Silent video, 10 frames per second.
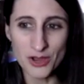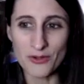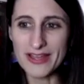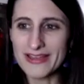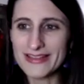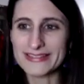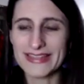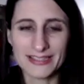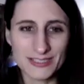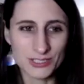So
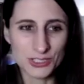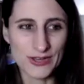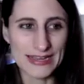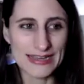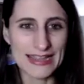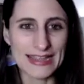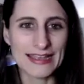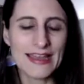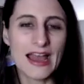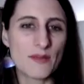that's the
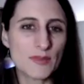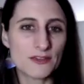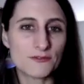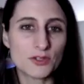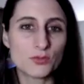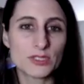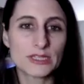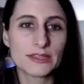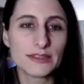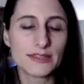training. If you
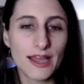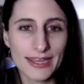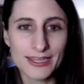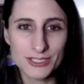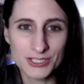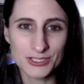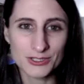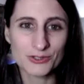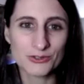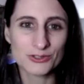would like
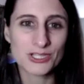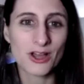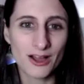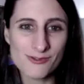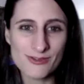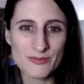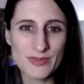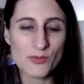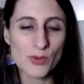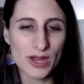to talk
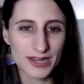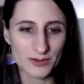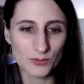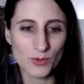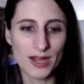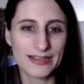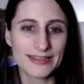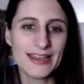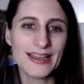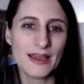with me
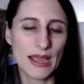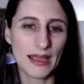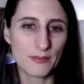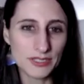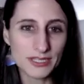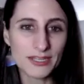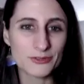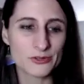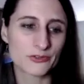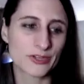one-on-one, I'm happy to
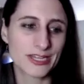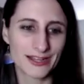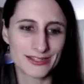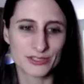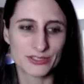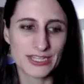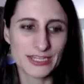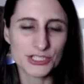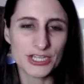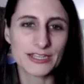give you a free
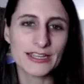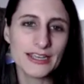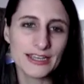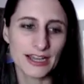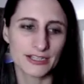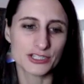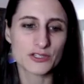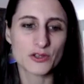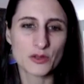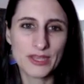consultation.
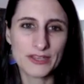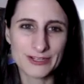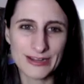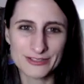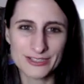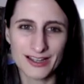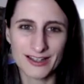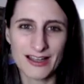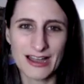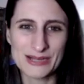Just go to
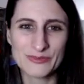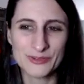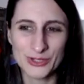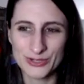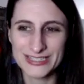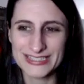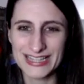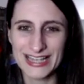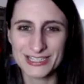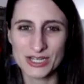
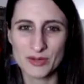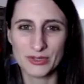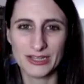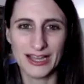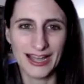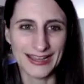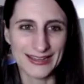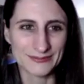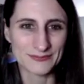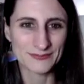
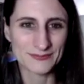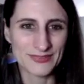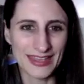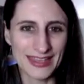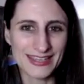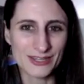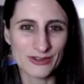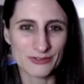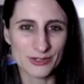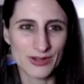pivotground.com/apply.
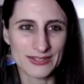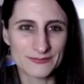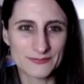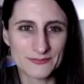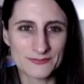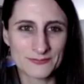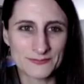Thank you, everyone.